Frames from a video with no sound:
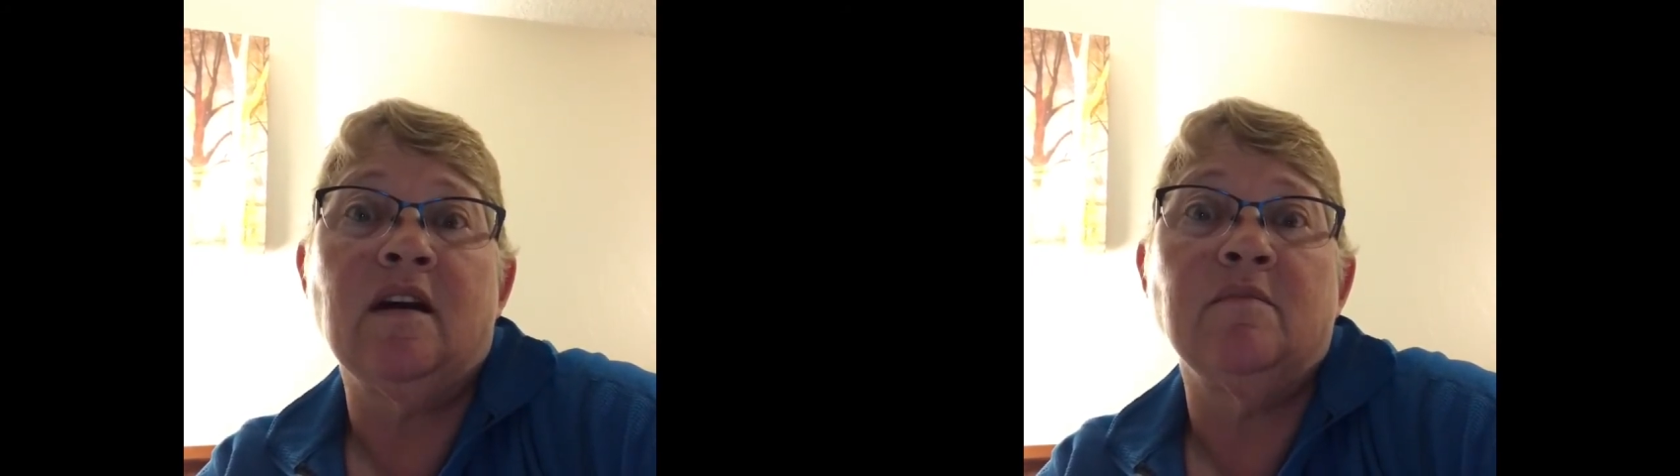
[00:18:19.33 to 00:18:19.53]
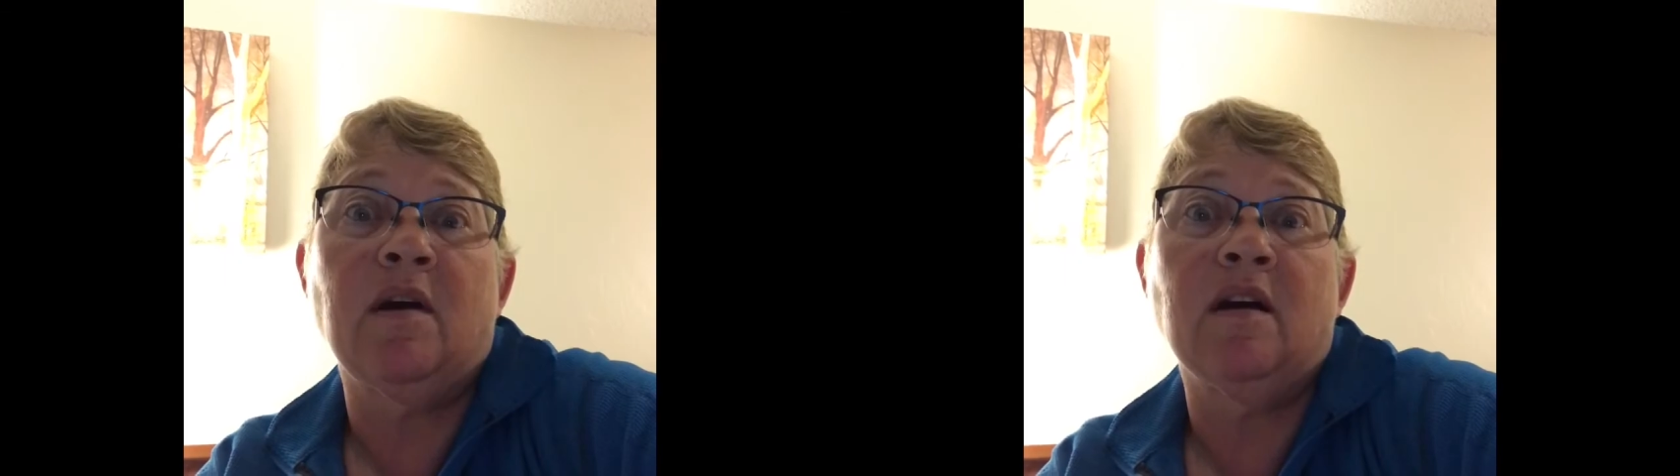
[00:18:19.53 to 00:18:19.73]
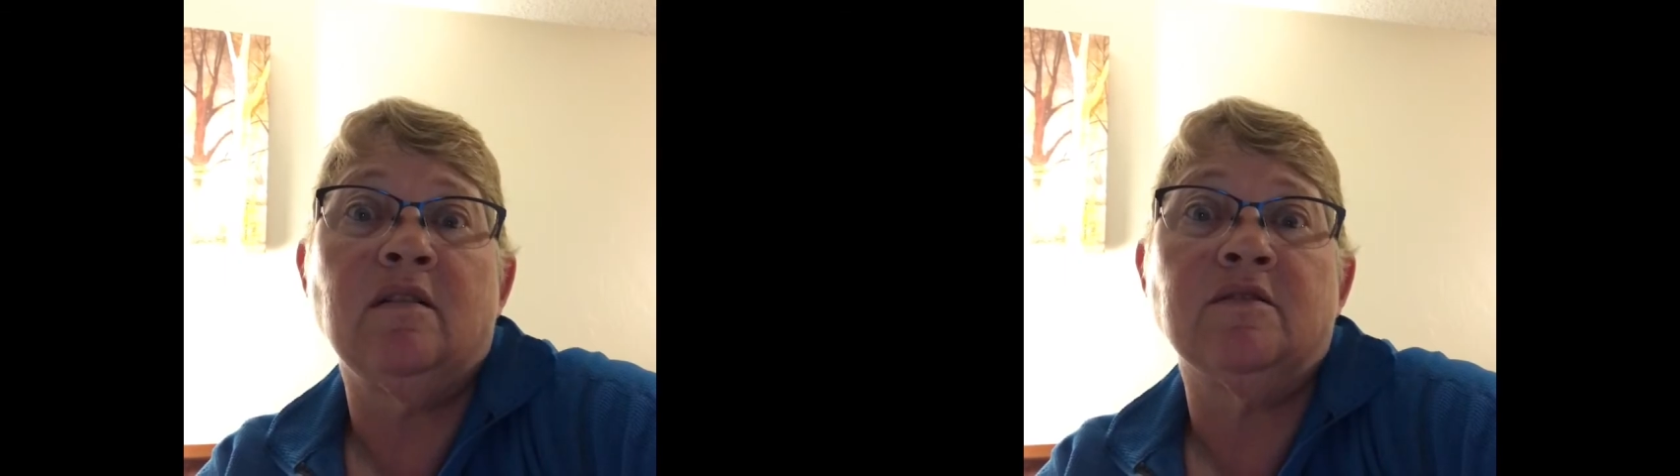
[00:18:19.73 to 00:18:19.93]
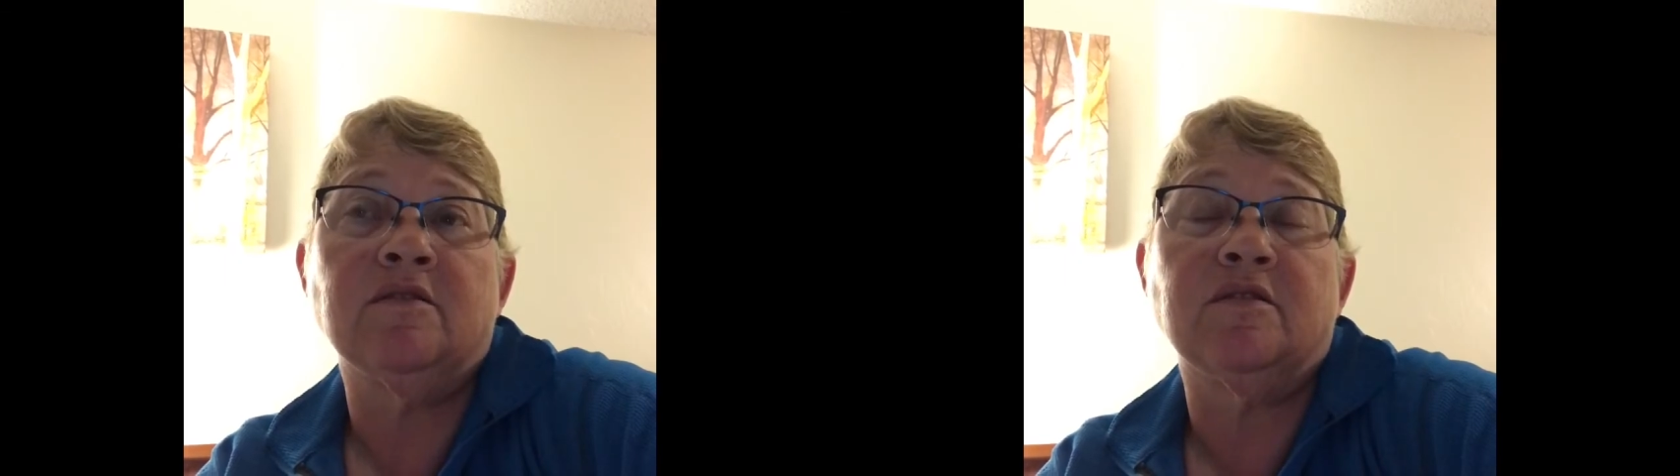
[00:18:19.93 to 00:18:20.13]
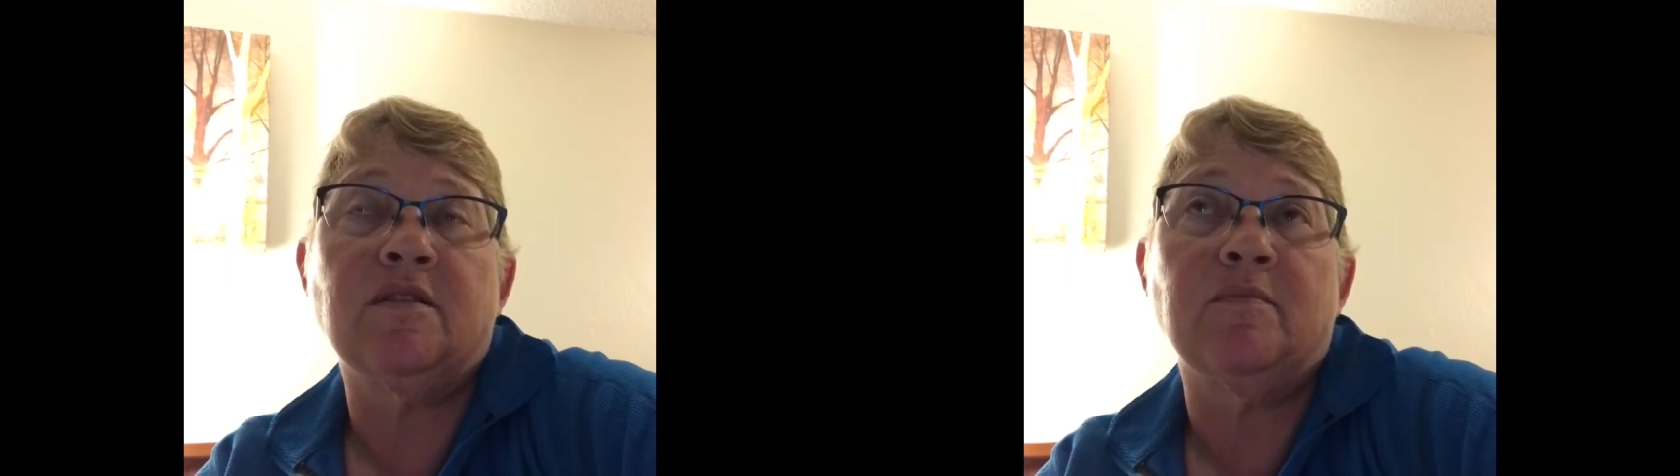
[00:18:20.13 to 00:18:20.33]
miles
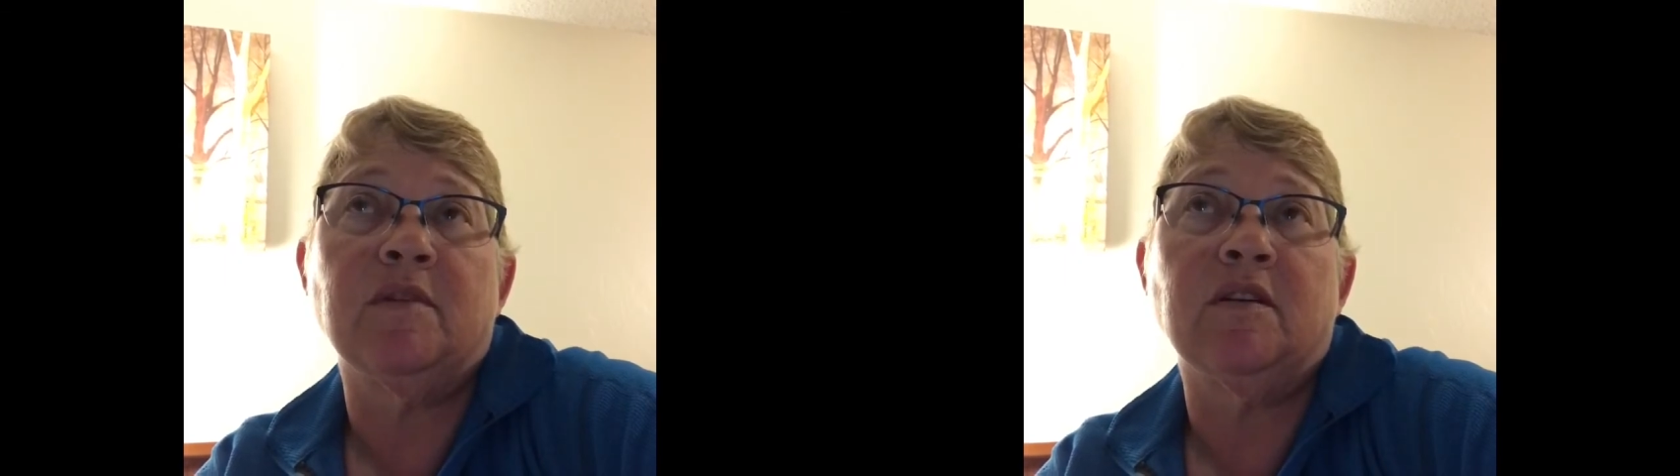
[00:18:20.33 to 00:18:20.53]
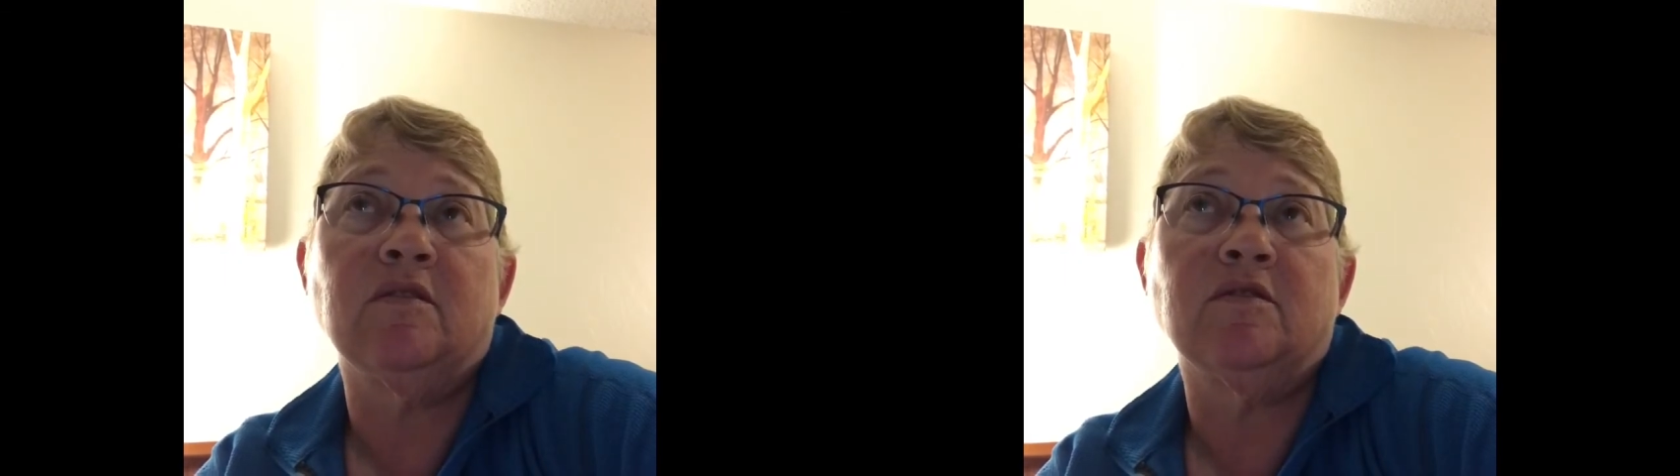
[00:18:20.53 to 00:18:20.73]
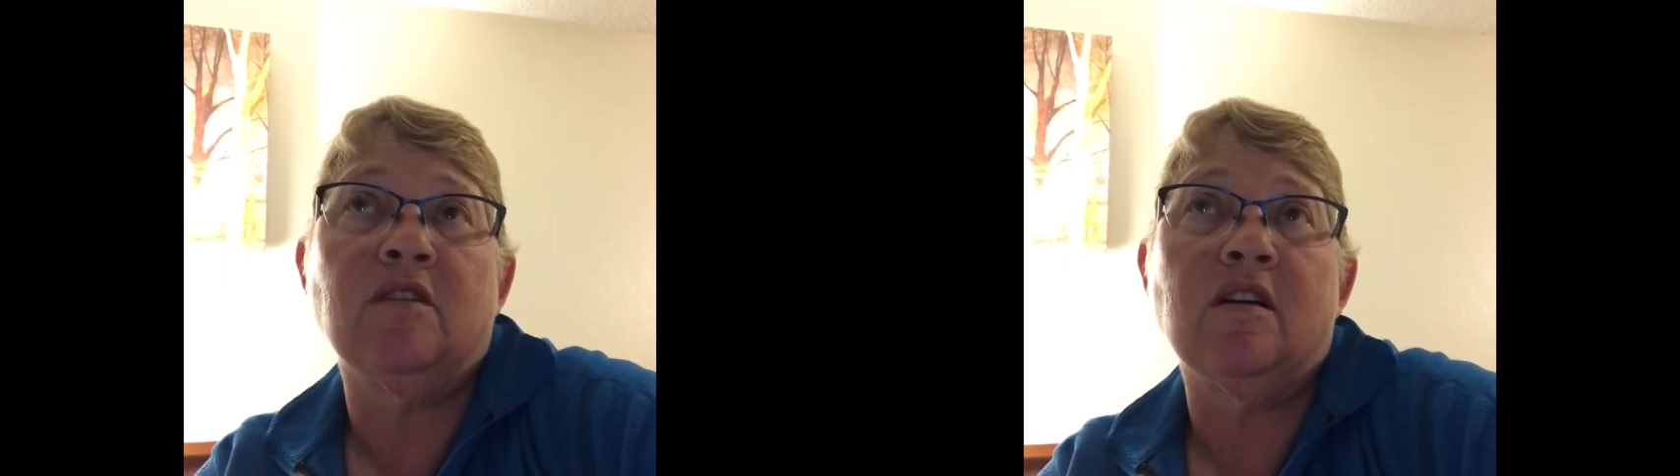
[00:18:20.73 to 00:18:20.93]
or something, and there's a